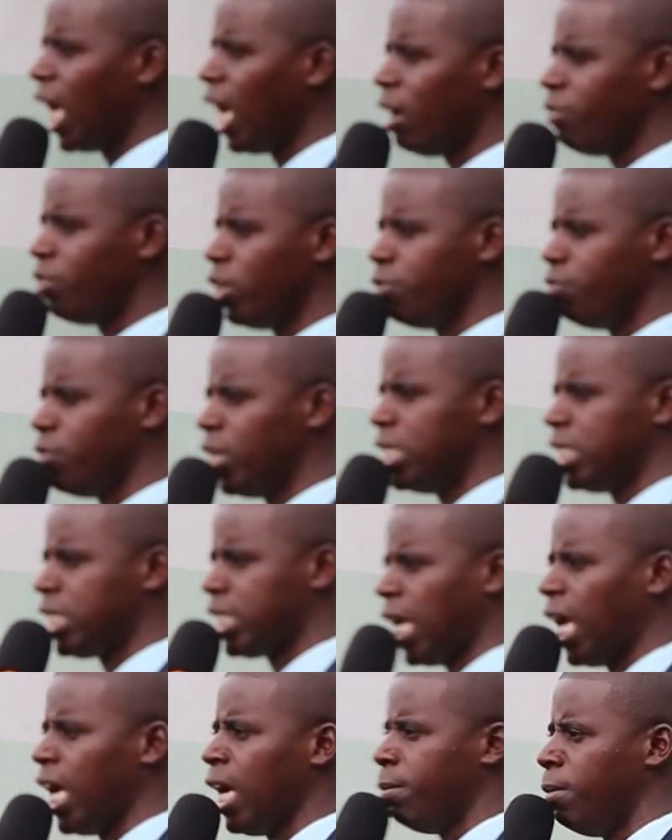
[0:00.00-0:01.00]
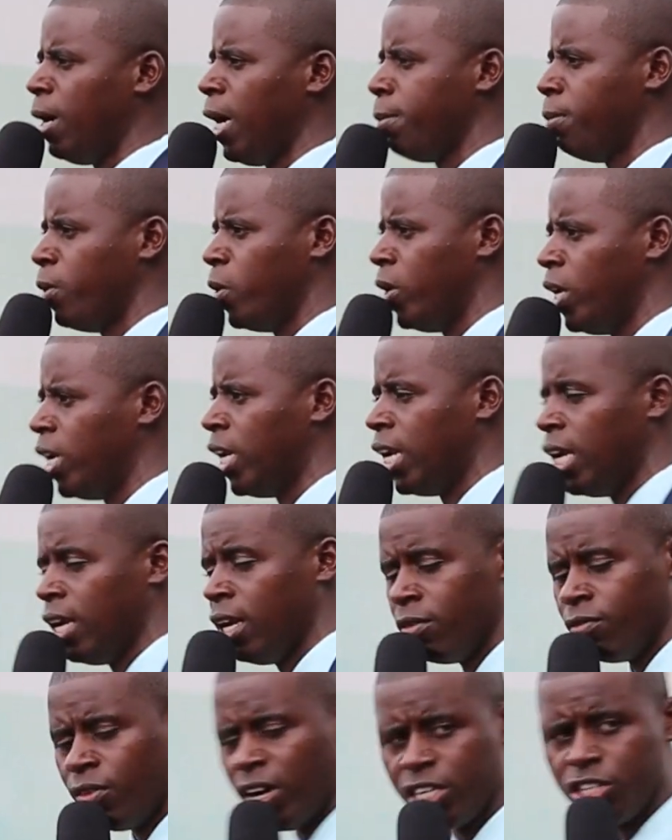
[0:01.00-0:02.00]
love in the entire Bible.
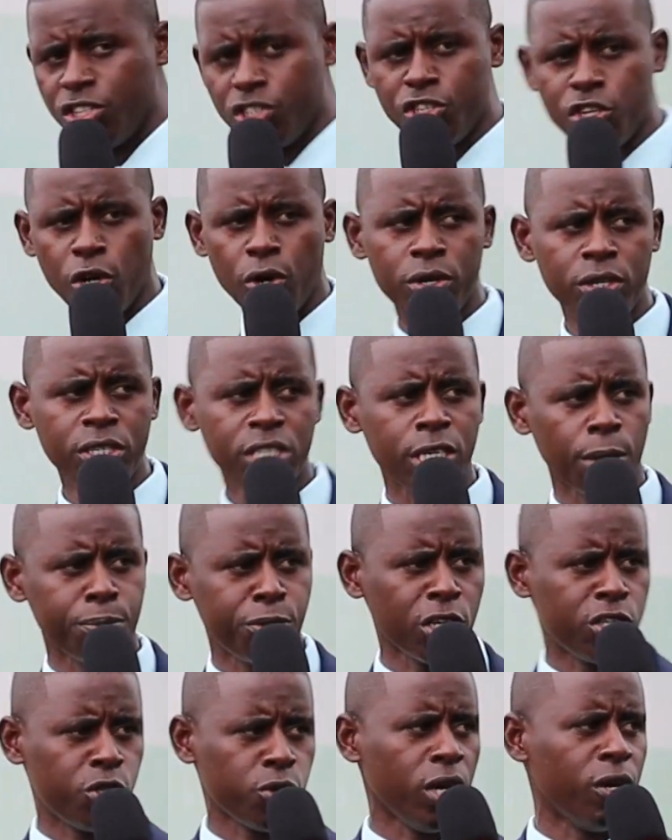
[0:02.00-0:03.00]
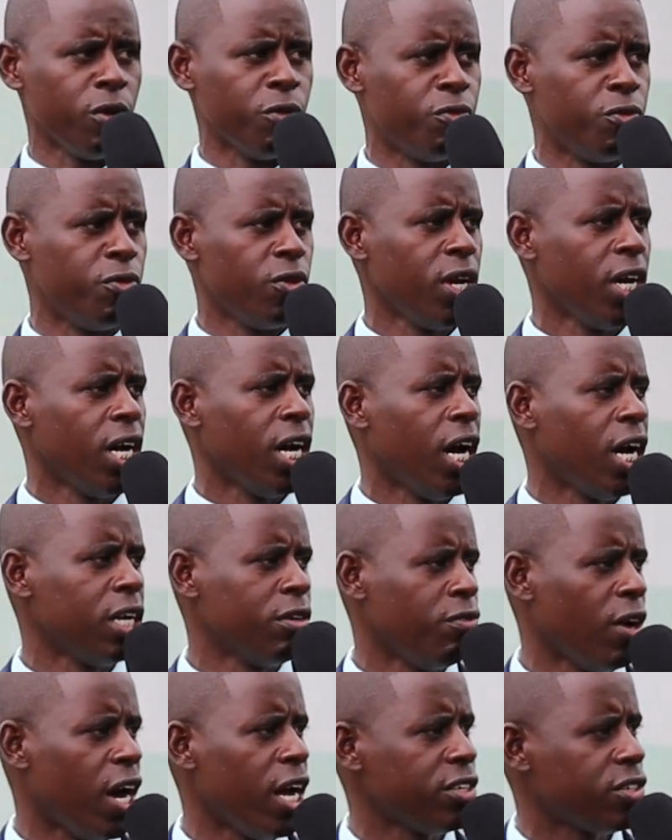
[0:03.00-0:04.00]
That is John chapter 12
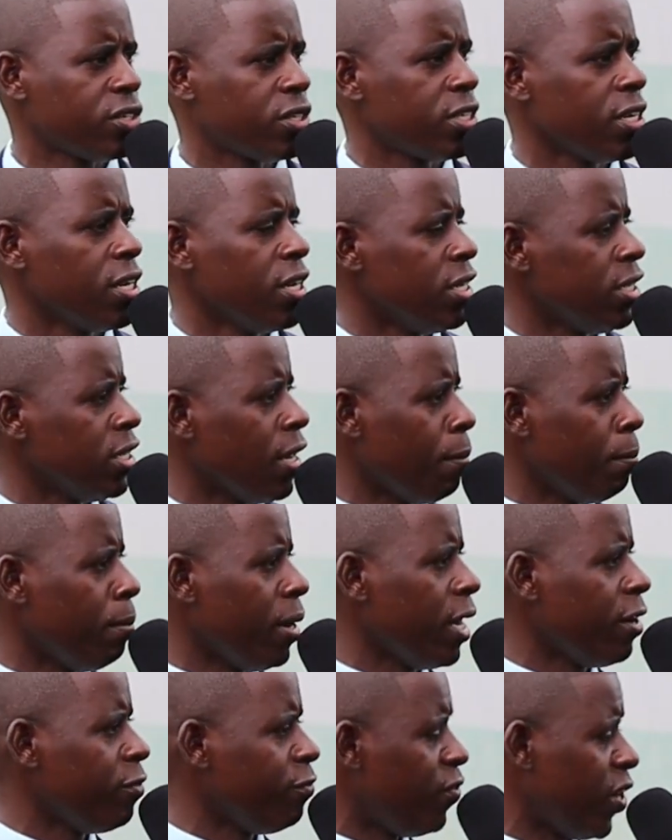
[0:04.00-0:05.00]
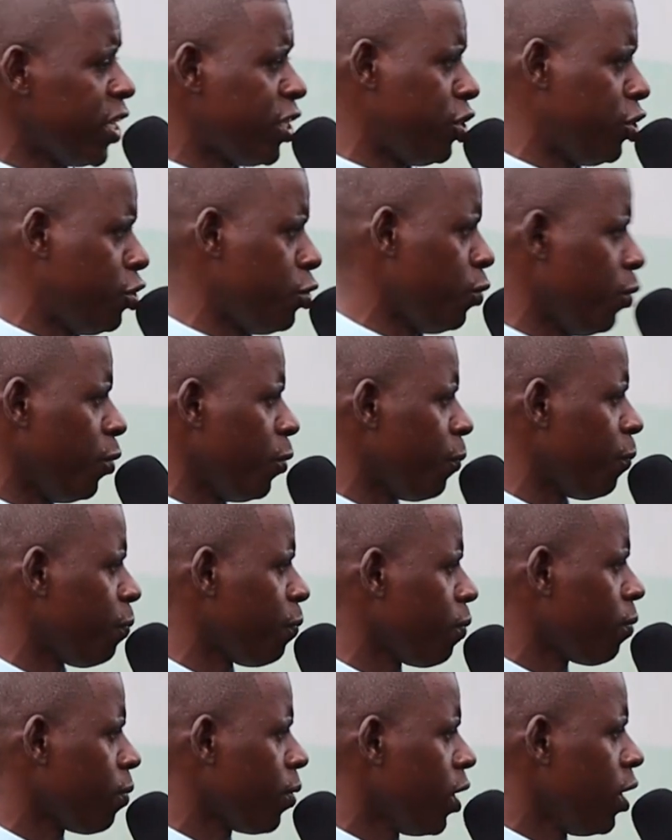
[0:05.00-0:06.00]
and verse number 32.
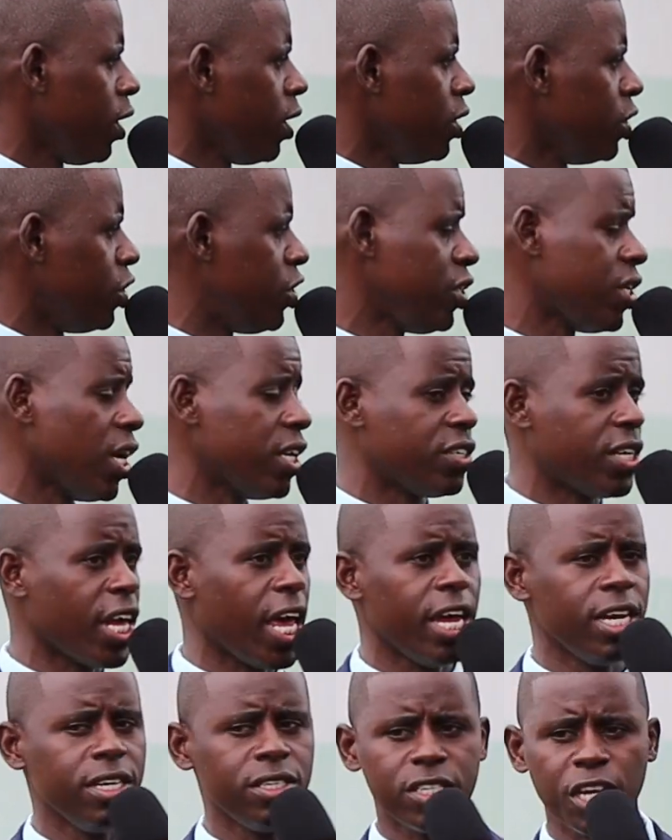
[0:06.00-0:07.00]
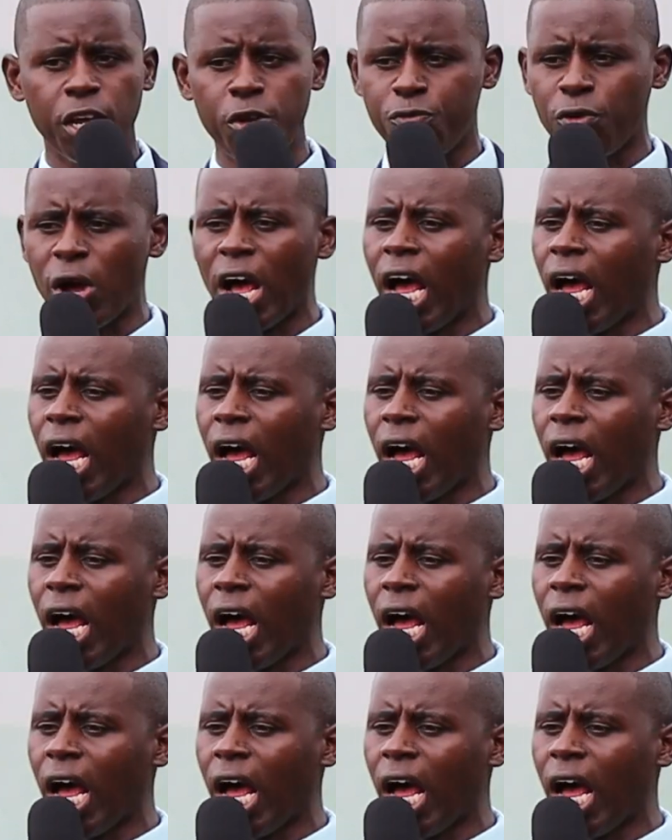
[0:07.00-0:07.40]
Jesus says, if